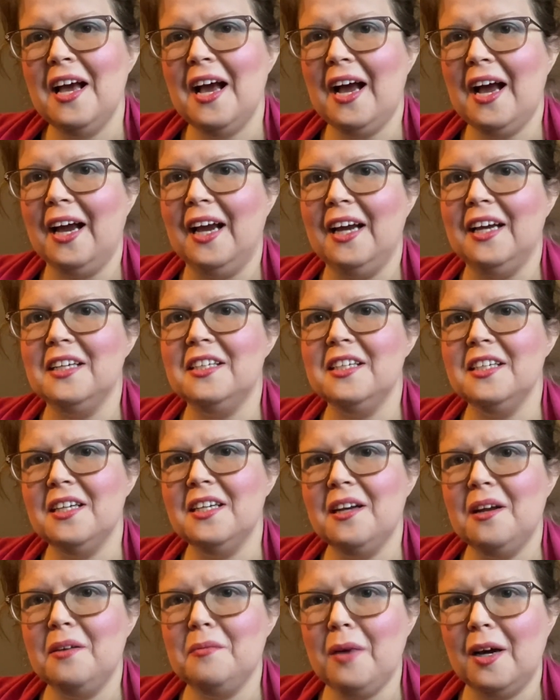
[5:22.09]
I did
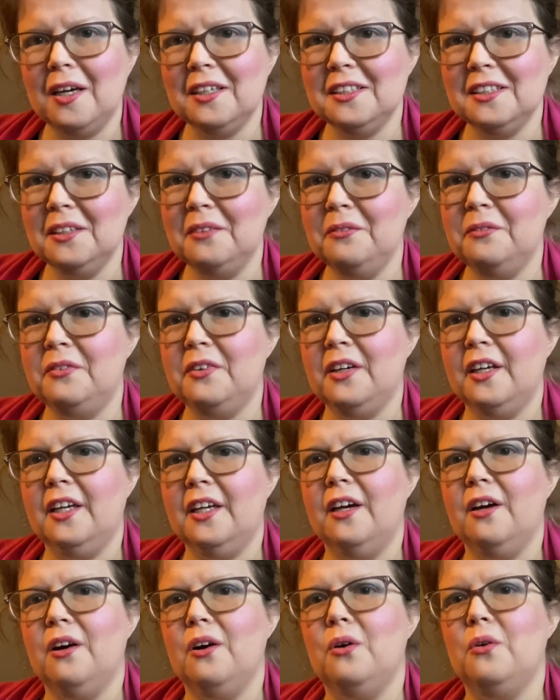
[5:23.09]
an unboxing
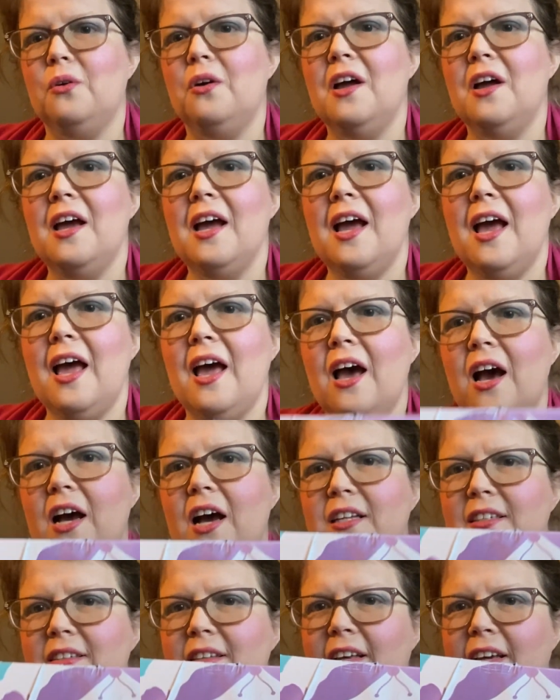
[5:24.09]
video
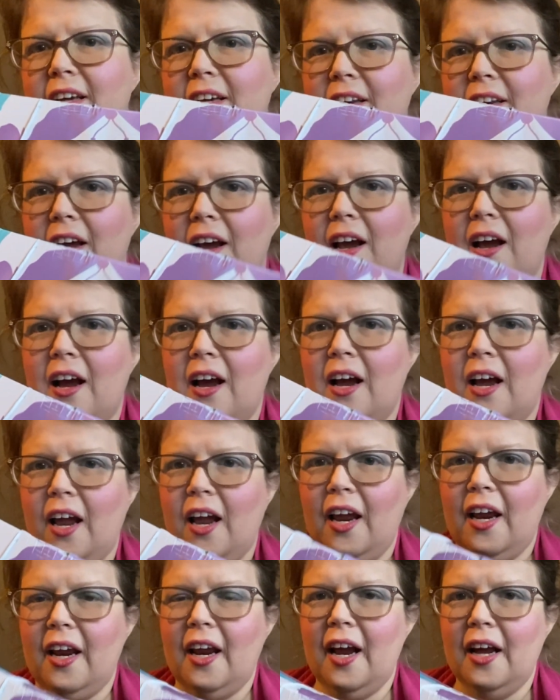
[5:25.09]
and then
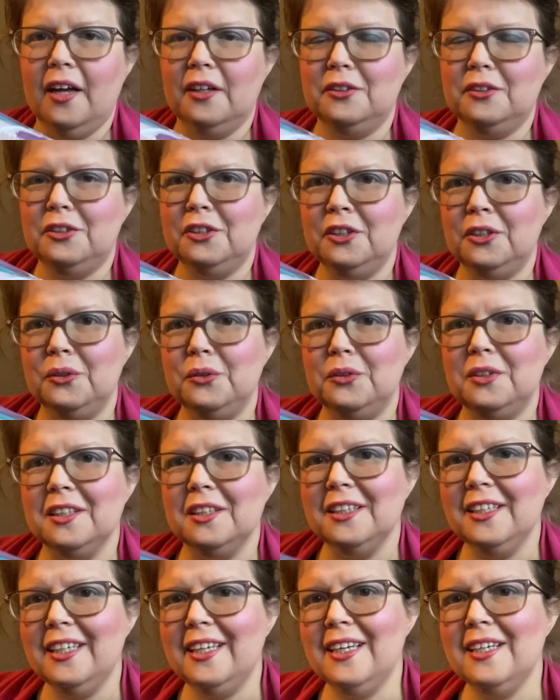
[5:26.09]
I had to
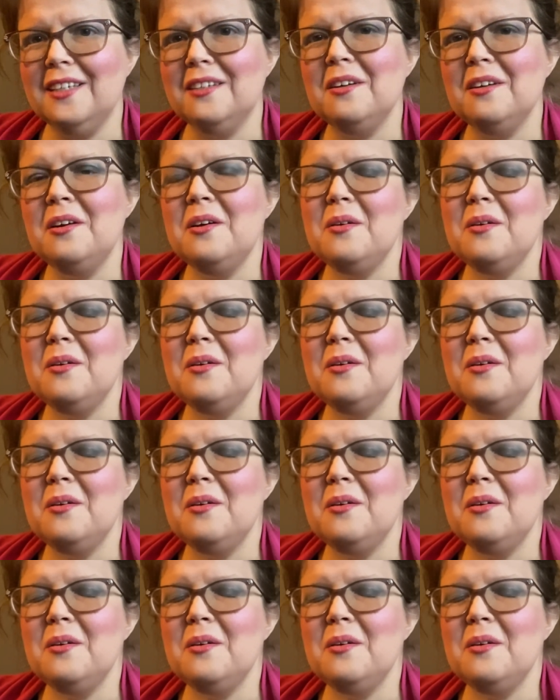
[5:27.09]
delete it